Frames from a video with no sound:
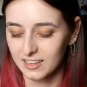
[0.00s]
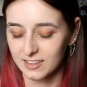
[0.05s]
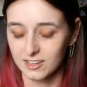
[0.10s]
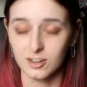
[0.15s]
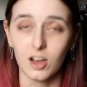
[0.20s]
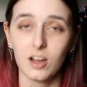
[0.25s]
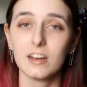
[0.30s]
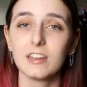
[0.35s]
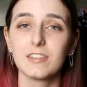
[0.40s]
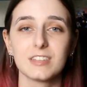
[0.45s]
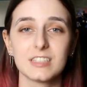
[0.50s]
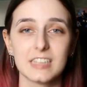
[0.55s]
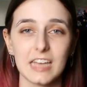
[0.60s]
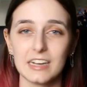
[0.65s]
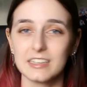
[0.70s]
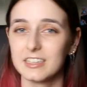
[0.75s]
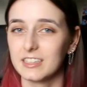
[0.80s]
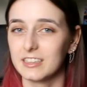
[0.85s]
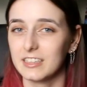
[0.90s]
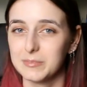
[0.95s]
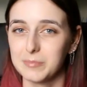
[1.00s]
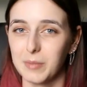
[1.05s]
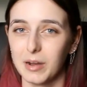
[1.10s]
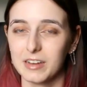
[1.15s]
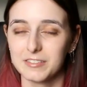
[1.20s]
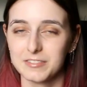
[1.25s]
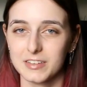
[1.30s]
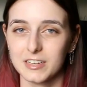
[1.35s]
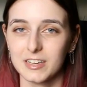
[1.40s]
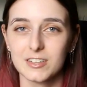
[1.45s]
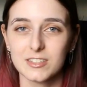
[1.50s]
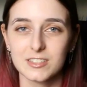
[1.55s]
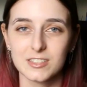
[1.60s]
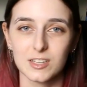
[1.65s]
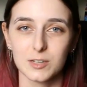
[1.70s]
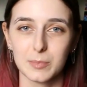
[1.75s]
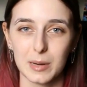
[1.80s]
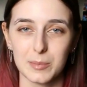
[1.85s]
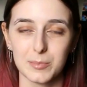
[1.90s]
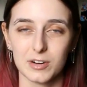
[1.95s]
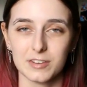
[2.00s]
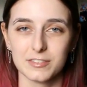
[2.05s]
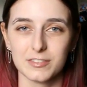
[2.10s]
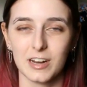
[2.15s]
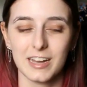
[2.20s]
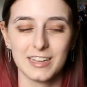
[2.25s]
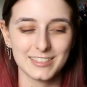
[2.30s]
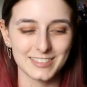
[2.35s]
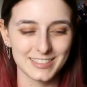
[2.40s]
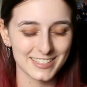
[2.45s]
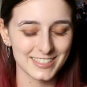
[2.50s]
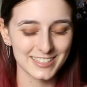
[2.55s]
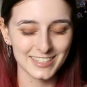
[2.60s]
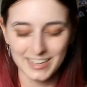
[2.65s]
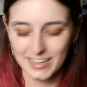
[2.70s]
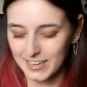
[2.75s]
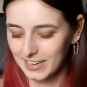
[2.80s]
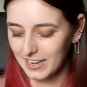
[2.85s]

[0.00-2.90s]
They're not even technically my figures, they're my boyfriend's.